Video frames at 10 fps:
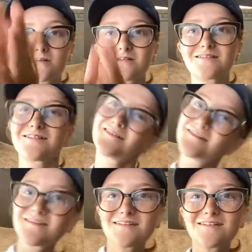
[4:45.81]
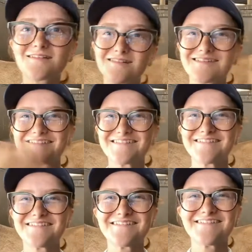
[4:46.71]

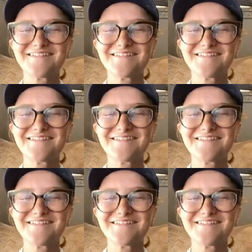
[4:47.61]
(silence)